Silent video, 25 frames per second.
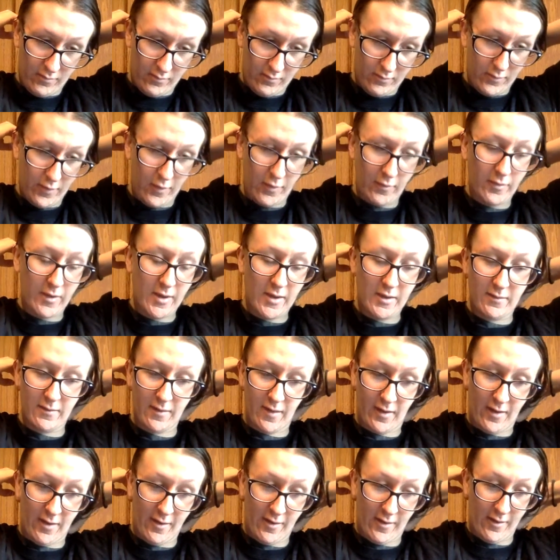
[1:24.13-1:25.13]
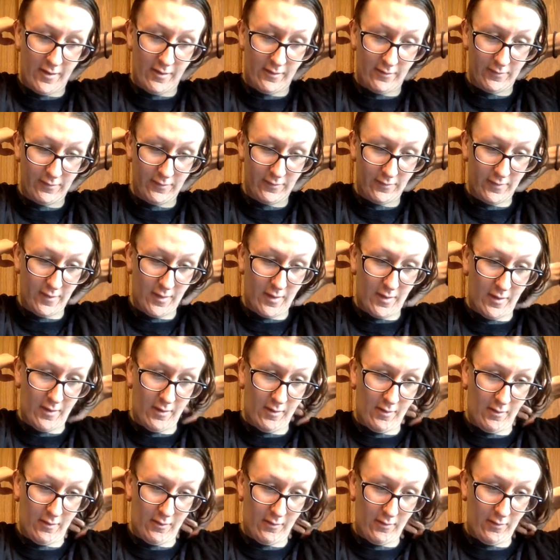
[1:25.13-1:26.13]
Loki dies,
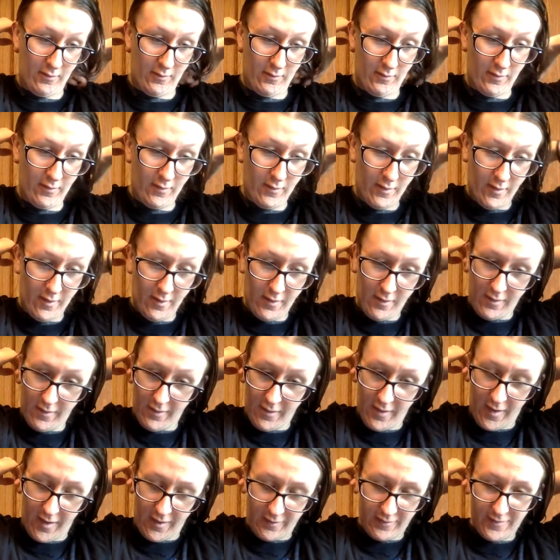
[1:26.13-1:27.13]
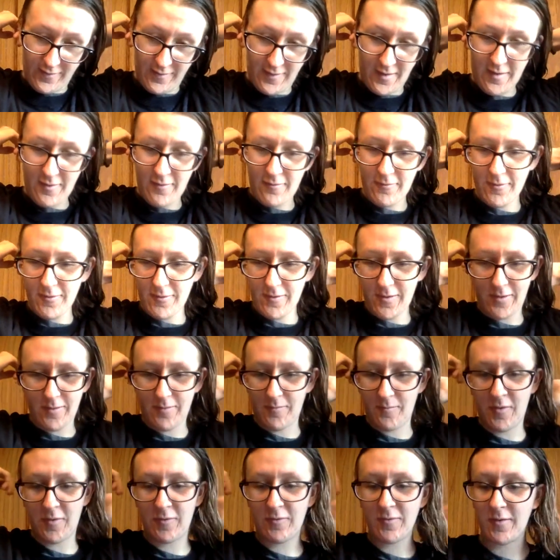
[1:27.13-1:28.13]
and it's not really
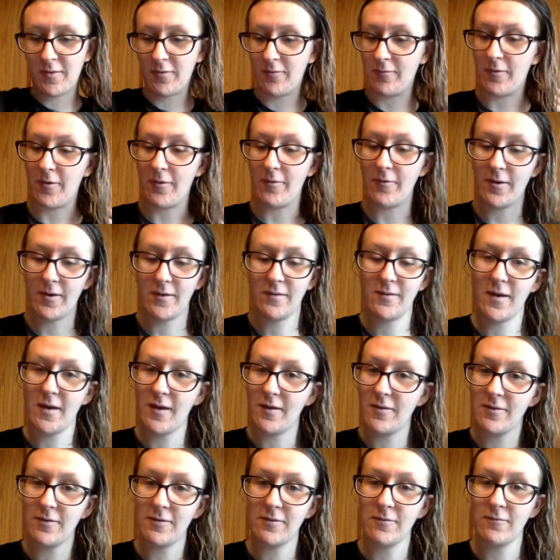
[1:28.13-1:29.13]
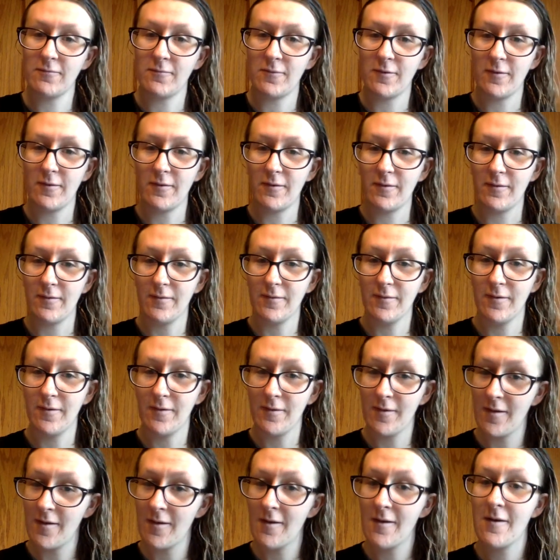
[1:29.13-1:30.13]
the most heroic death in the world.
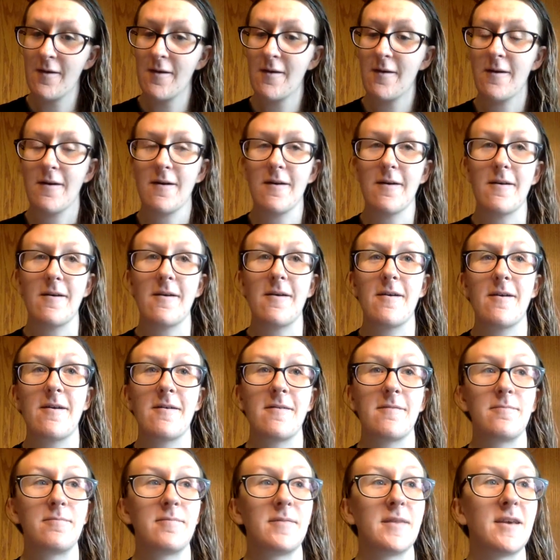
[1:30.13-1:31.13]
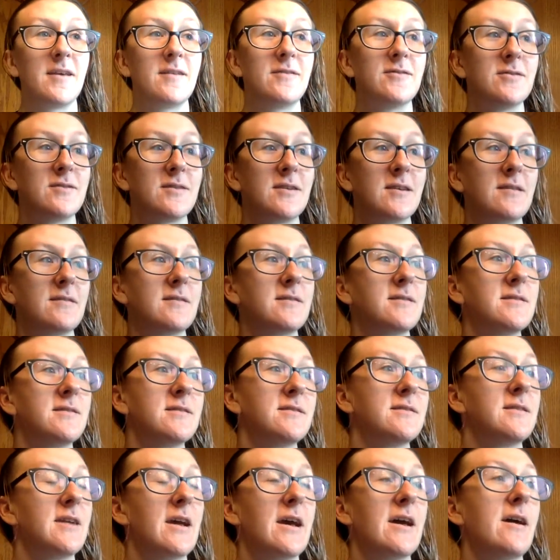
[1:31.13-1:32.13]
He just gets
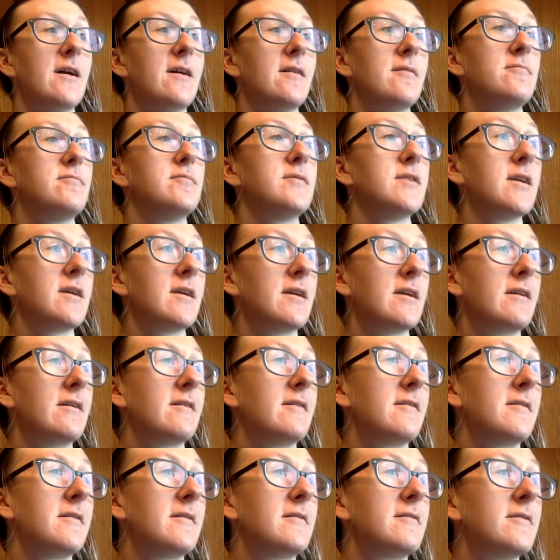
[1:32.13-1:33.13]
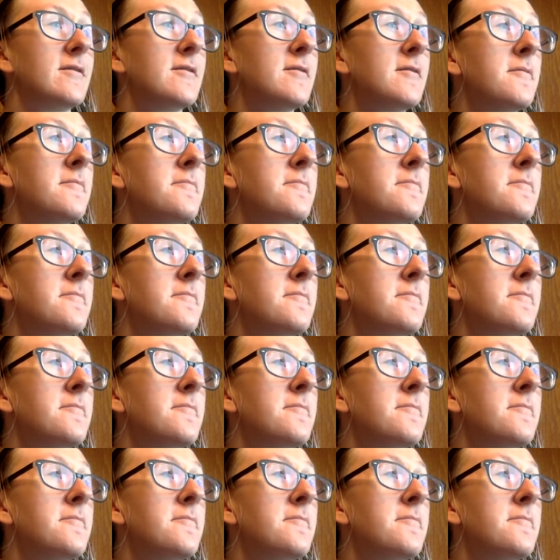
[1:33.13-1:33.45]
stabbed, and